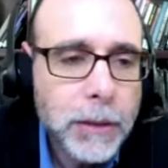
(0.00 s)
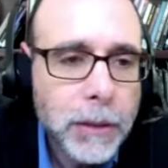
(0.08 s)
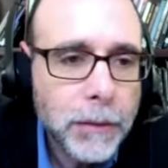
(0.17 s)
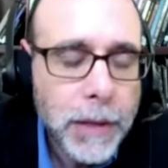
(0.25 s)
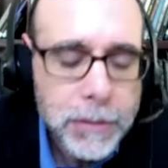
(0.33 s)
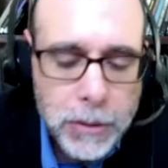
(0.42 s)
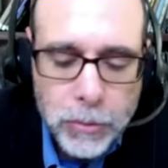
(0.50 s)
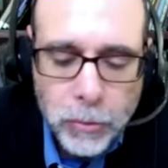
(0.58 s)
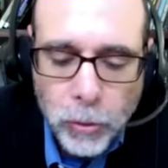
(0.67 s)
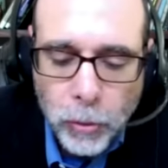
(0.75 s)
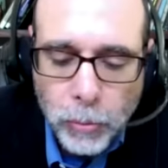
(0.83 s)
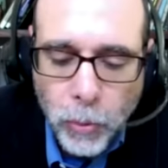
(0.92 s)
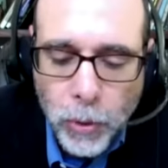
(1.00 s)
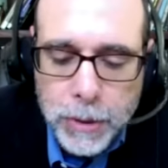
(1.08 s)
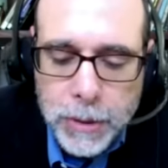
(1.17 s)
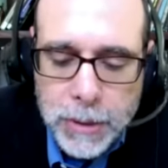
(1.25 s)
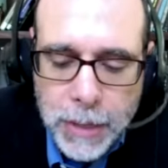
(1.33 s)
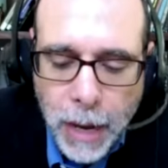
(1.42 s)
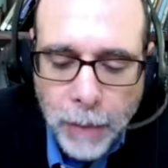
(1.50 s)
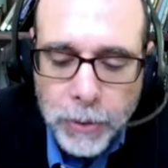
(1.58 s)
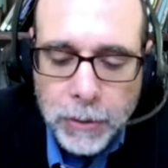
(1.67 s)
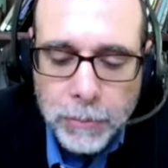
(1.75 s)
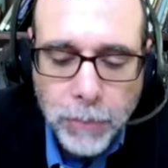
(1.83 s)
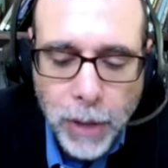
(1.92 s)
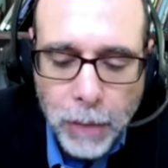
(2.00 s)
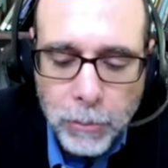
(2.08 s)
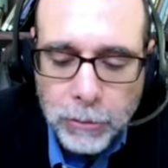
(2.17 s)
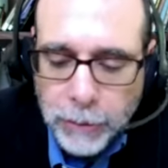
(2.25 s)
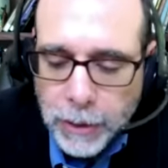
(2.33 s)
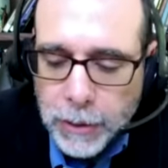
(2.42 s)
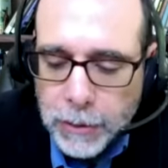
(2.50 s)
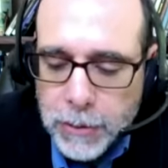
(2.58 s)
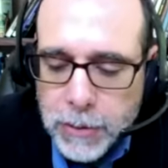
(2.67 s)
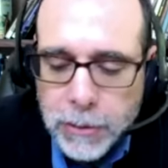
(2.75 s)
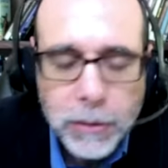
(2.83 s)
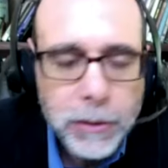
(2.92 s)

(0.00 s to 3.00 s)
unless the school board stopped Bible readings.